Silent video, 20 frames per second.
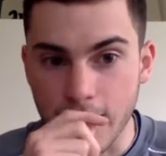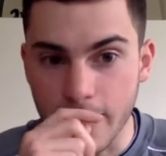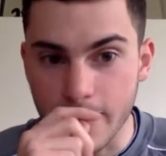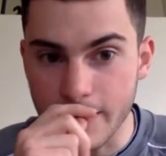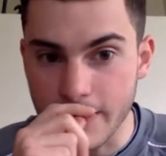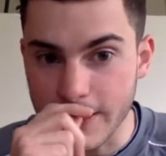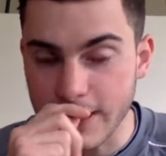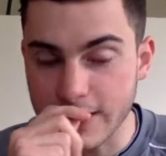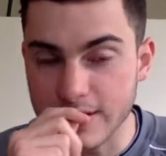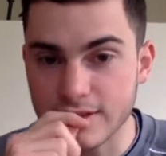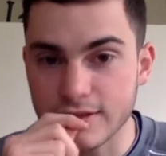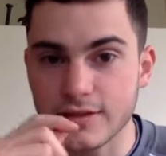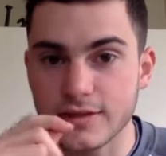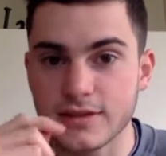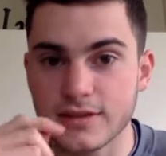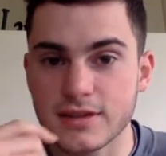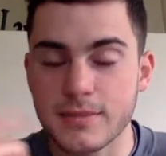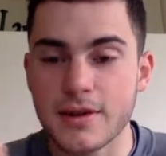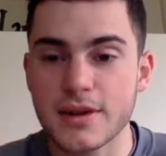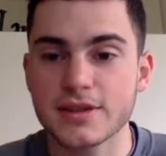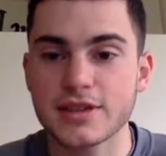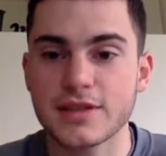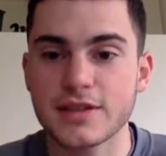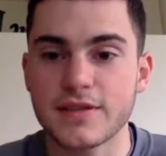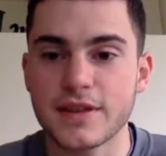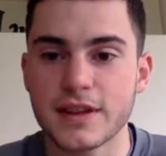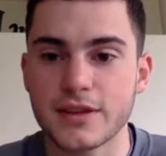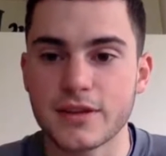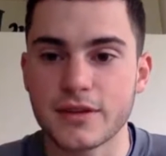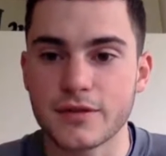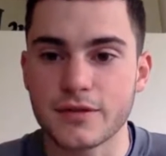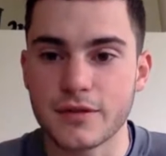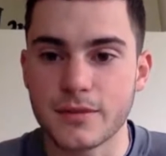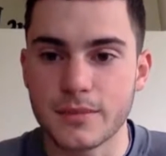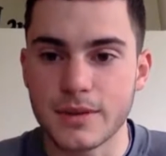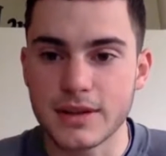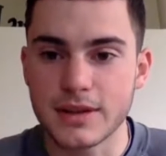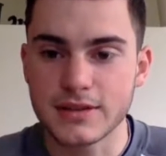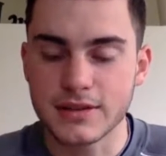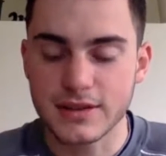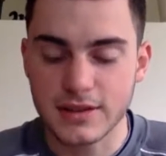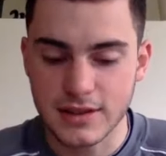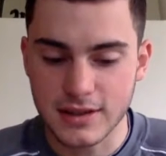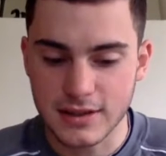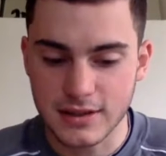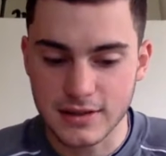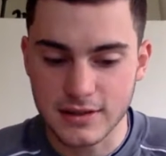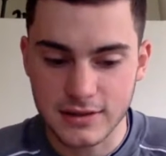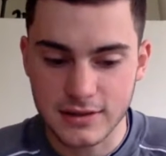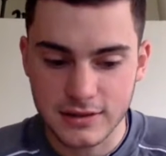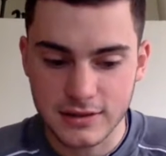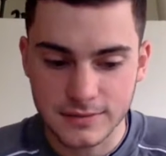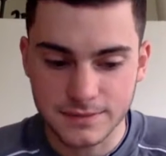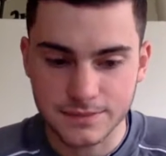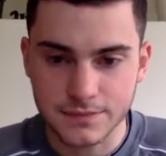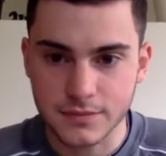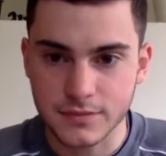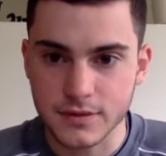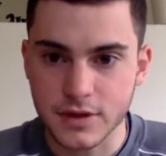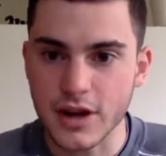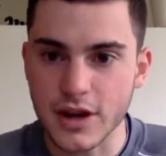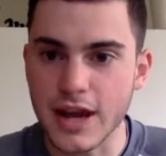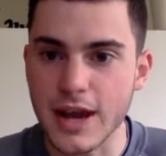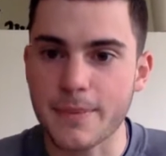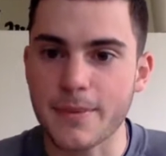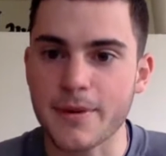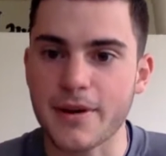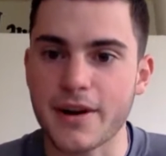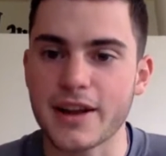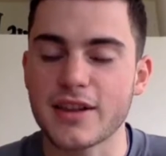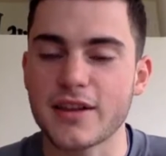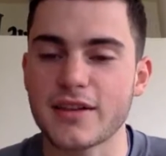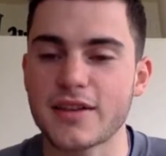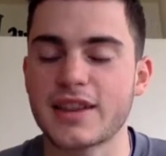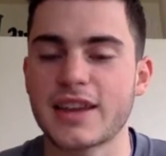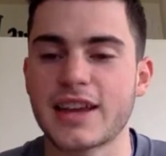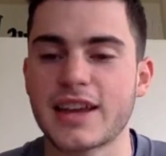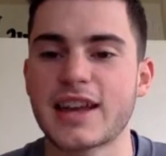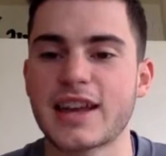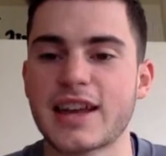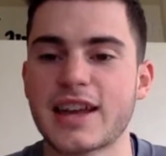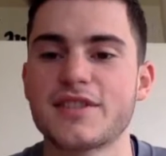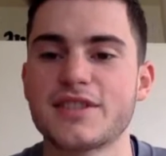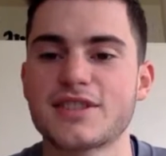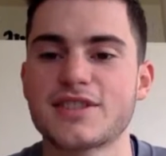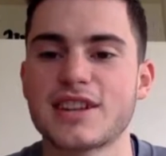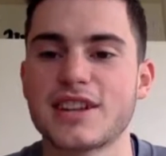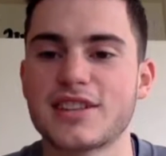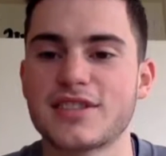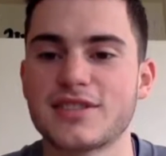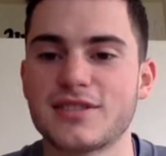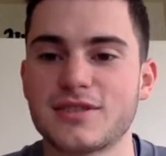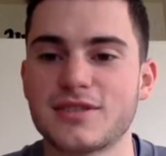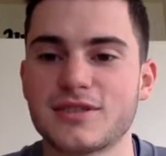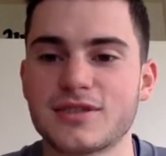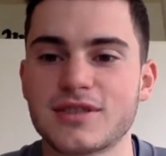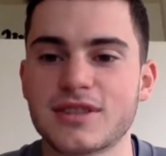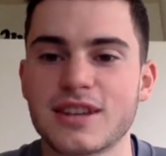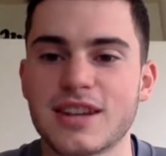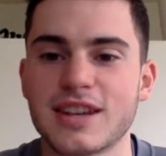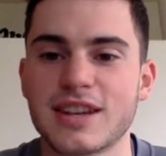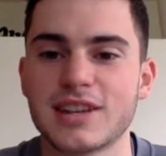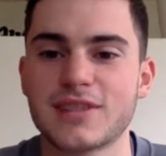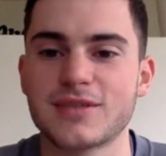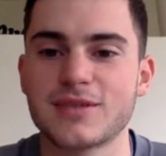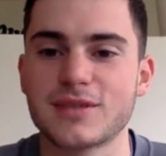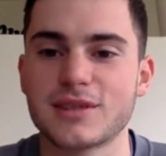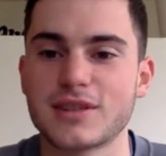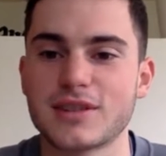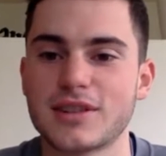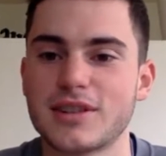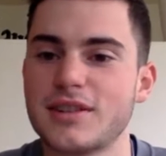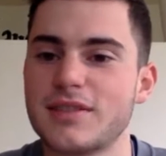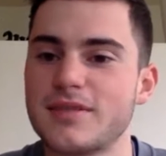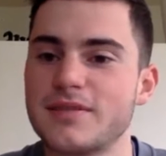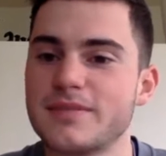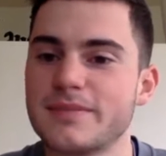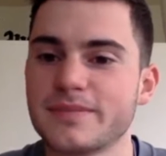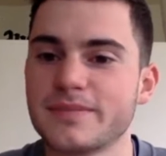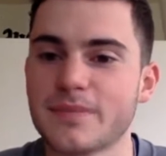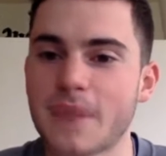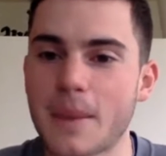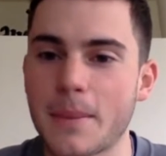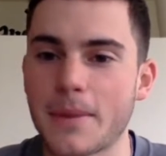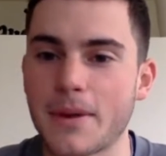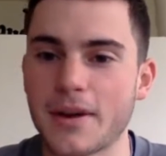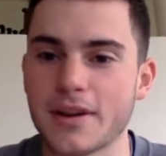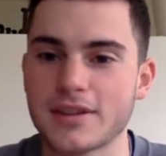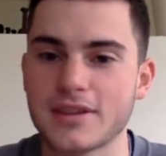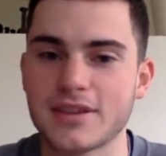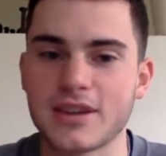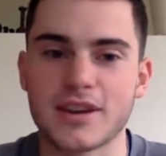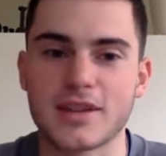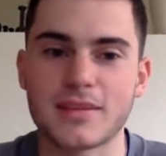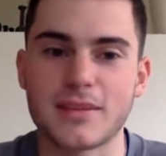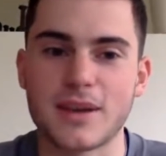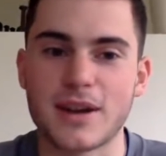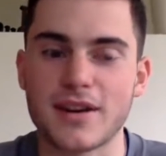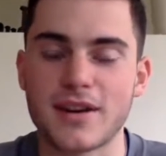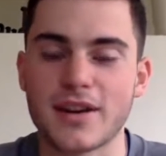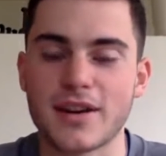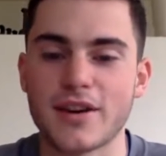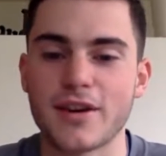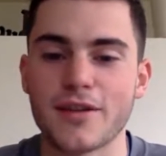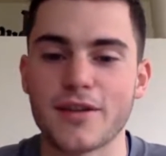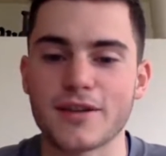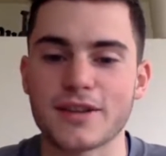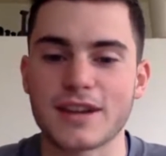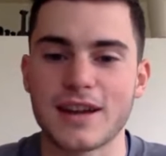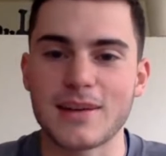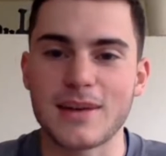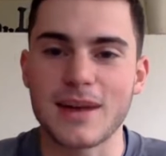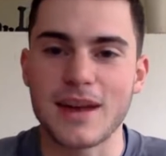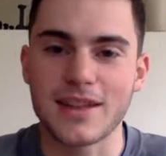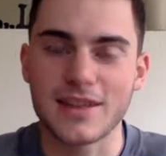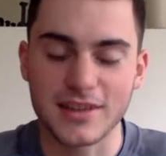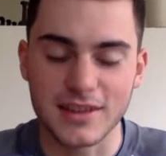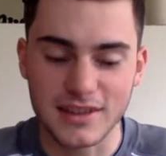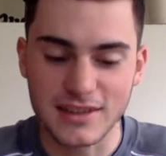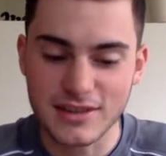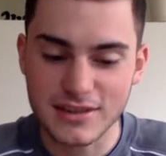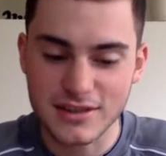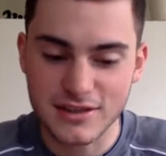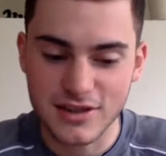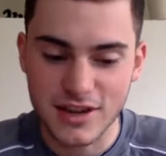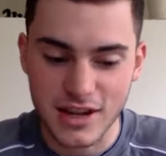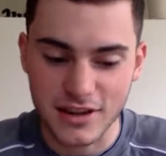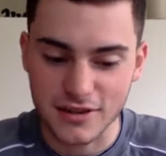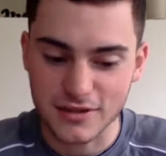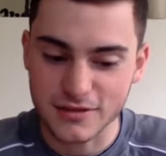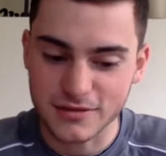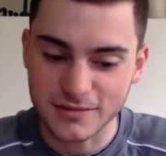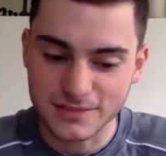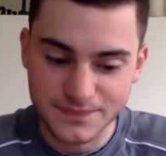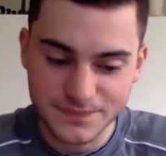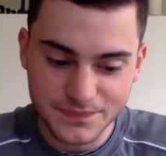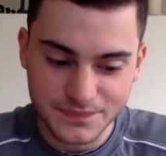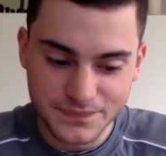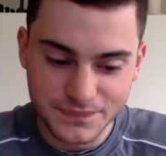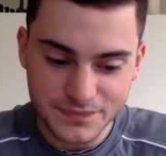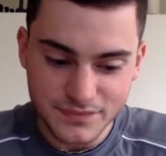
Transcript: And then some other stuff I learned from this is, oh yeah, Paul, I love his channel too. It's really good. Paul is talking about Overtime Athletes channel.